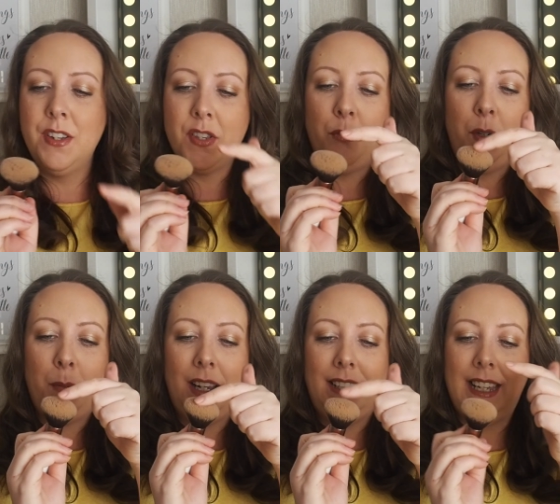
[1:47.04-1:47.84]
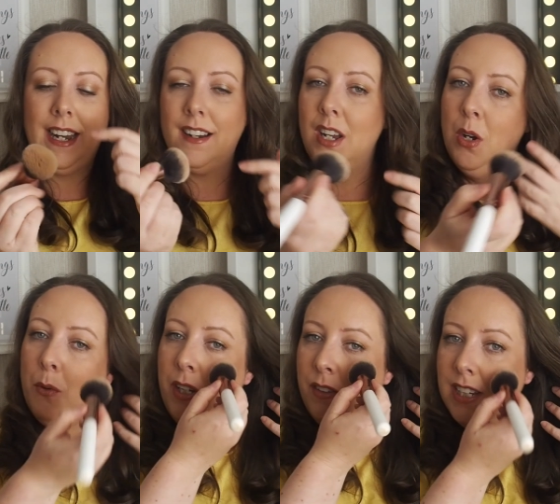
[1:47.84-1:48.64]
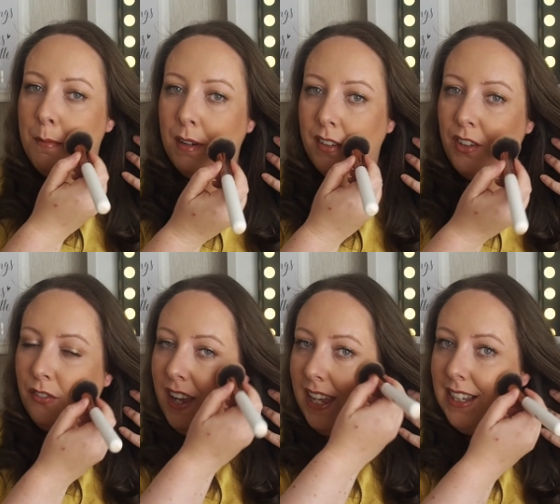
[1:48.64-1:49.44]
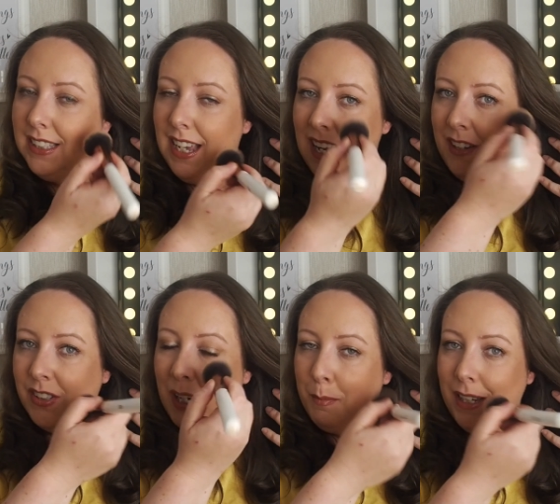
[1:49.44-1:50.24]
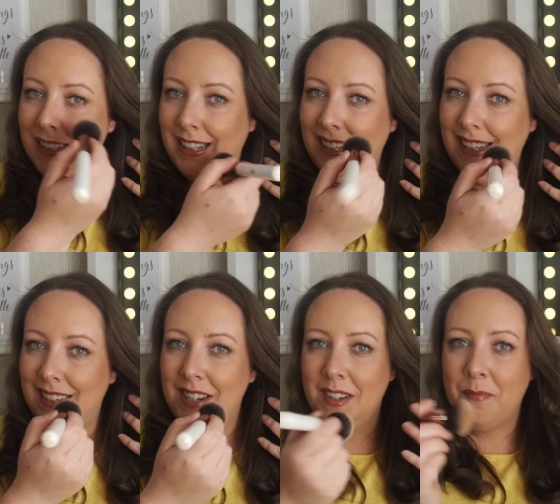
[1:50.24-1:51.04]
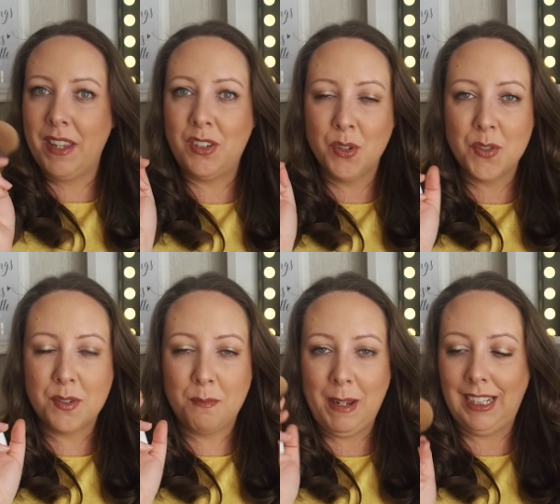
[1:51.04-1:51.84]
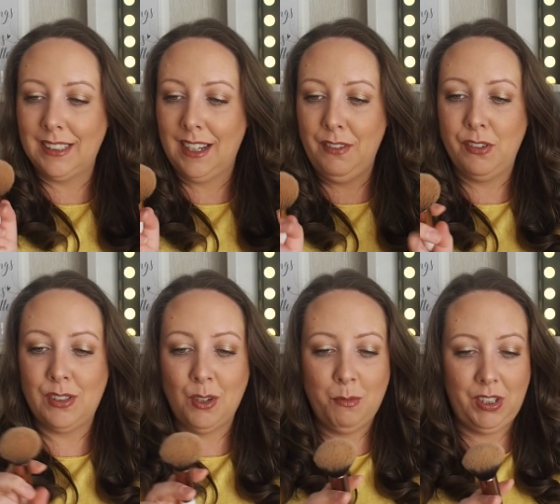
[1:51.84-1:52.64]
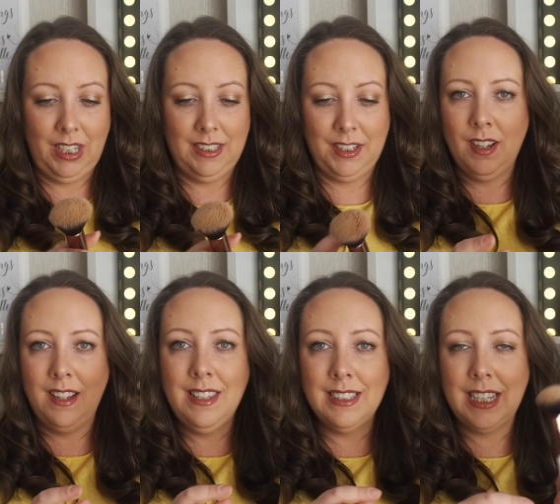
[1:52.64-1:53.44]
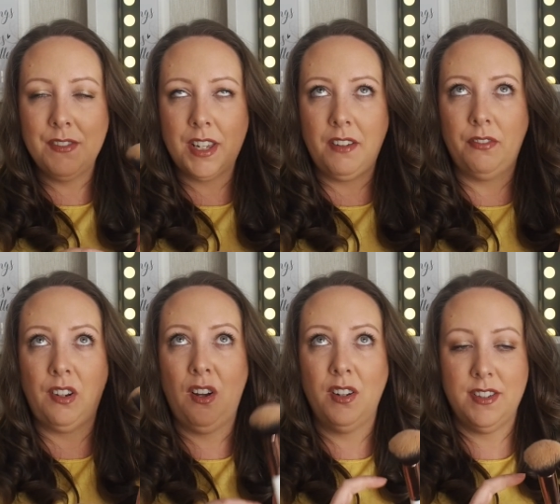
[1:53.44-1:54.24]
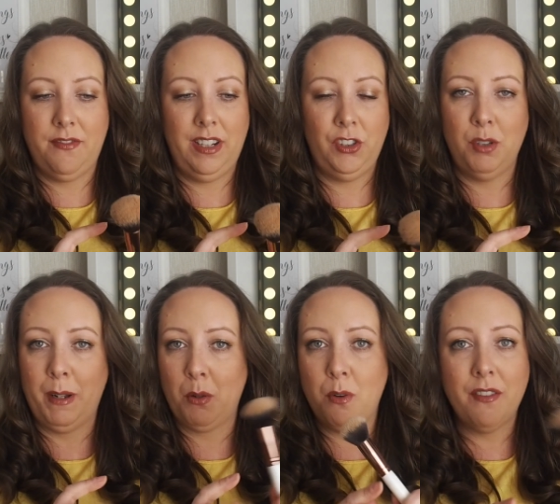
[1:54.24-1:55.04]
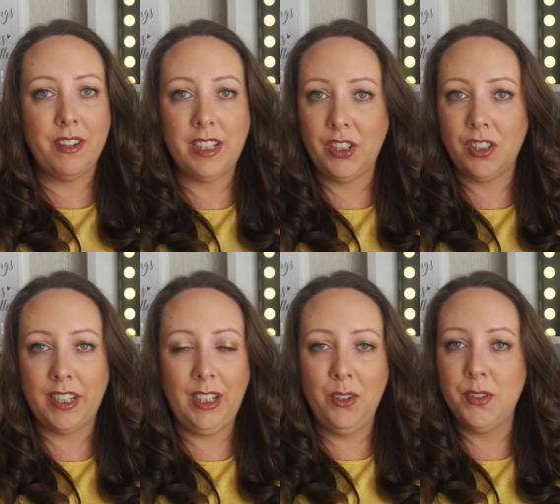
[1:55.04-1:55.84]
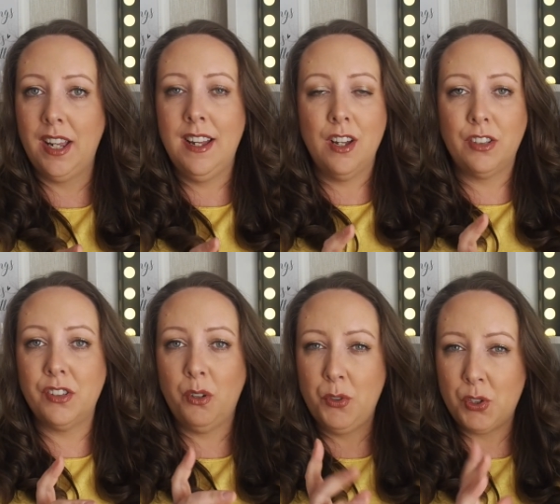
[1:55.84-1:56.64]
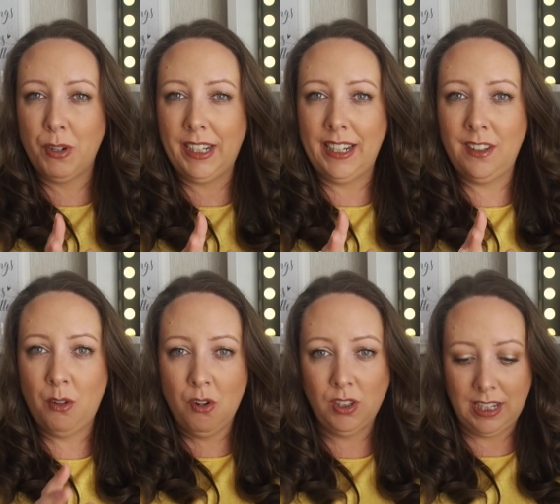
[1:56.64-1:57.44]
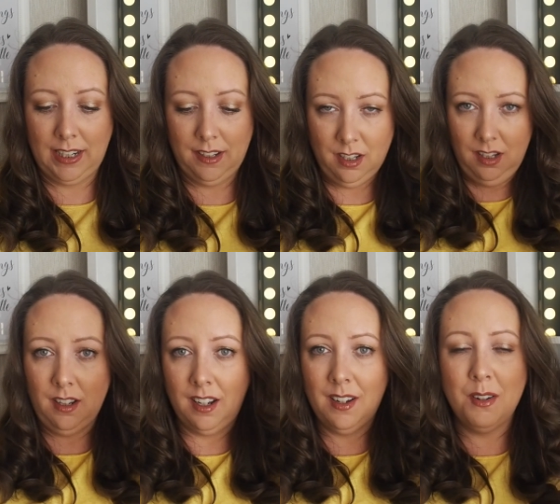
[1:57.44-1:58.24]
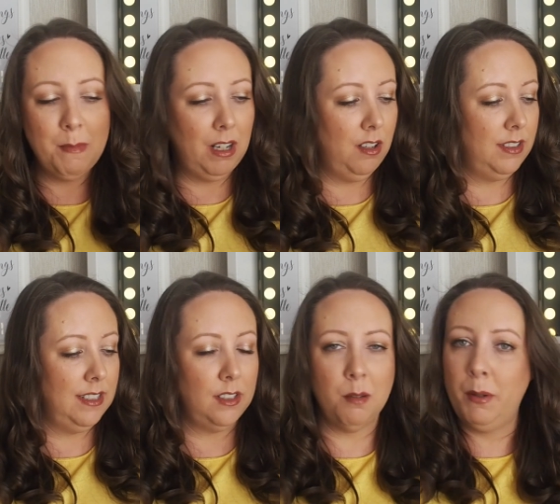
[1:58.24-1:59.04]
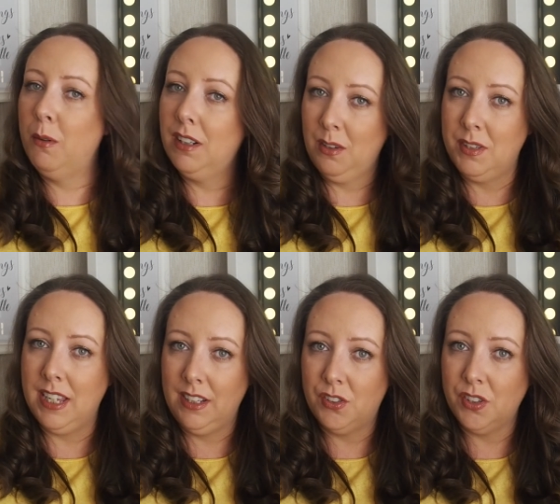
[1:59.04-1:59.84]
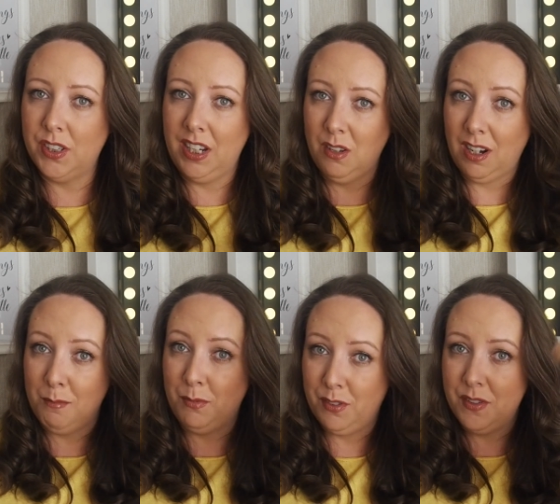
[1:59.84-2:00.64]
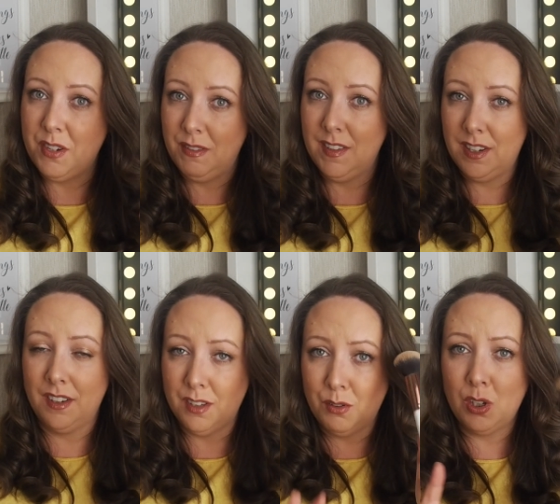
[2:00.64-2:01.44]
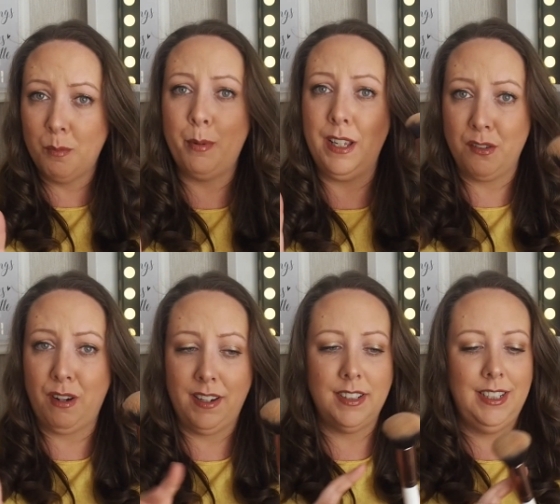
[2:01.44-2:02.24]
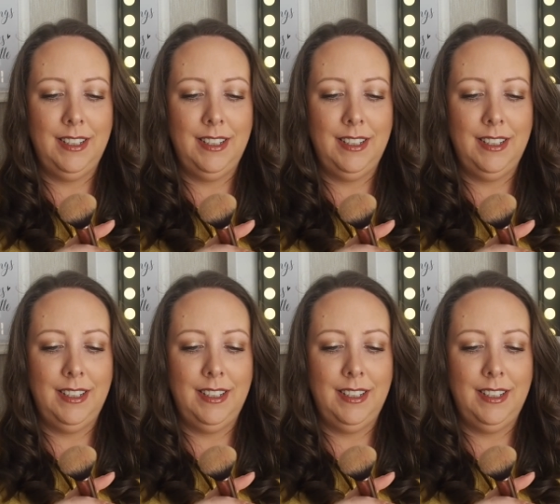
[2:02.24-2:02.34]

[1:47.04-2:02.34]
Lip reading: So if you apply it there, when you dab it on your face and you start blending it in, it just makes life so much easier. And this gives a flawless finish. No matter what foundation I use, there's no streaking, no nothing. Oh my God, this is going to be one of those things, just so you know that I'm just doing this a lot. So shut up, it's grand.